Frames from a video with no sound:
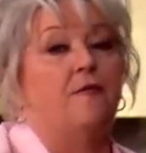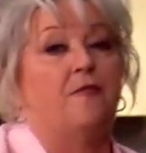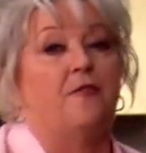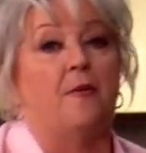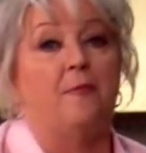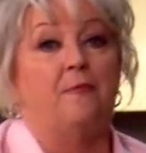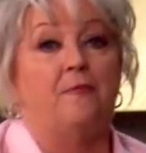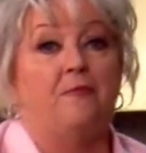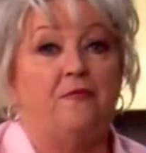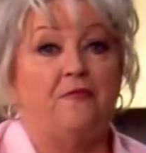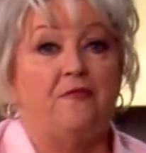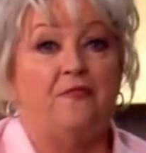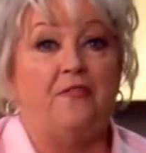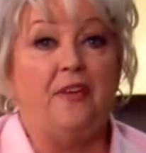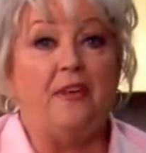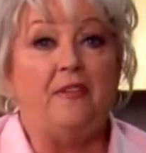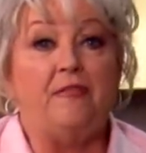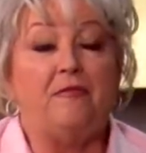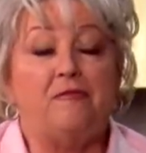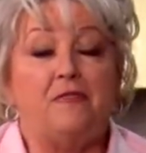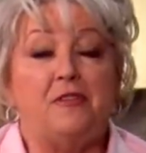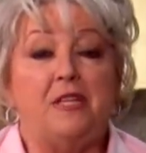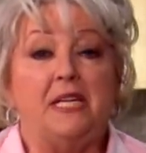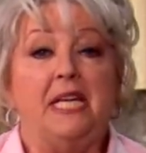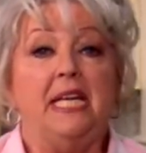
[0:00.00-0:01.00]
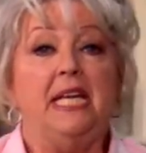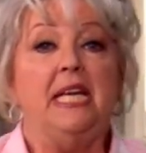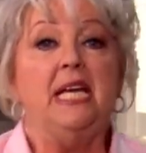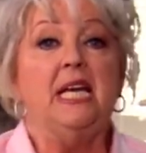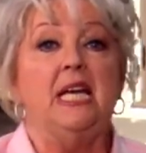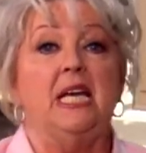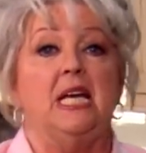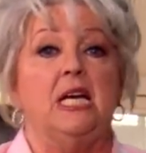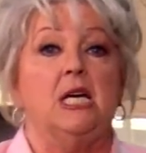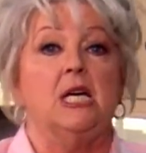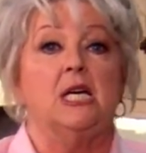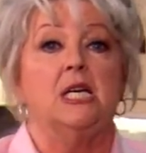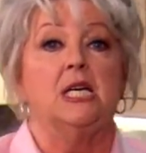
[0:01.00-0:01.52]
from 50
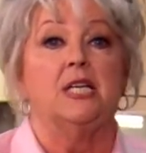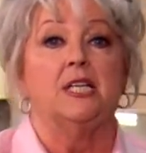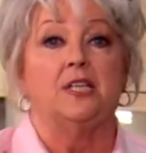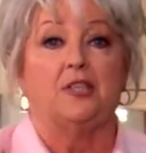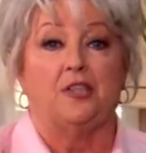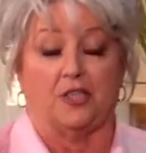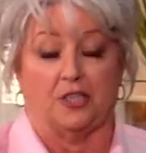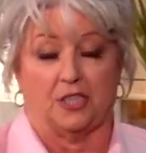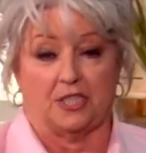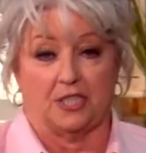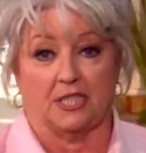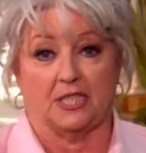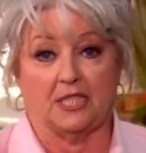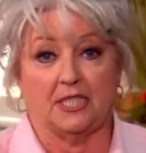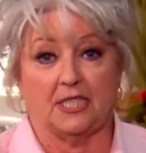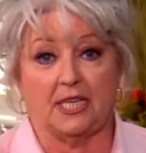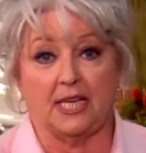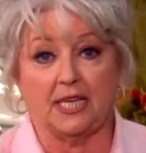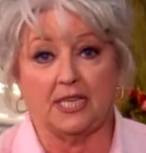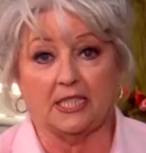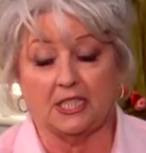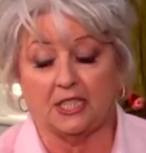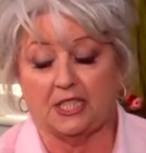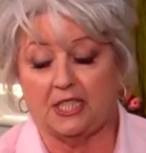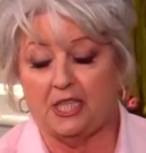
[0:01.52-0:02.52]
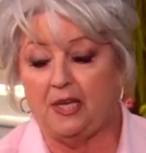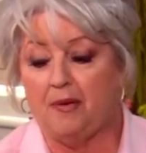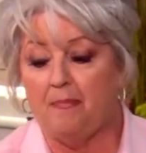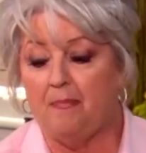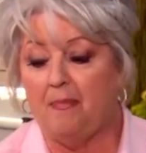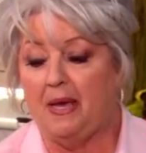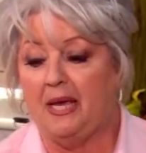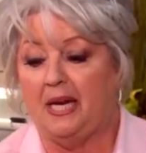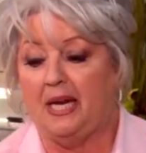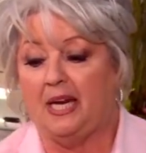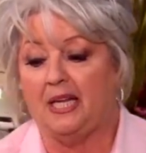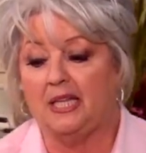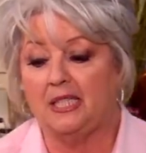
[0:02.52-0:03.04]
to 60
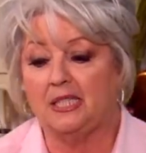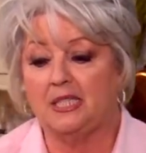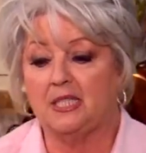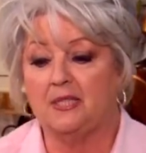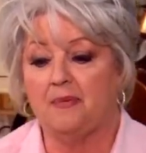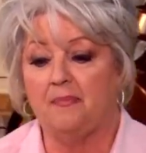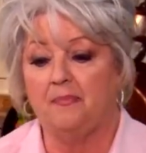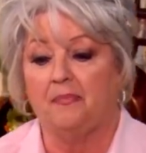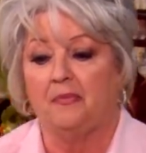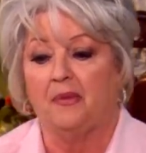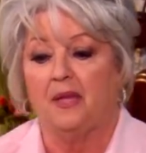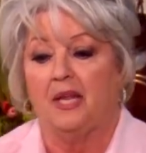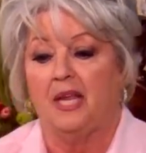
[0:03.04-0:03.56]
minutes.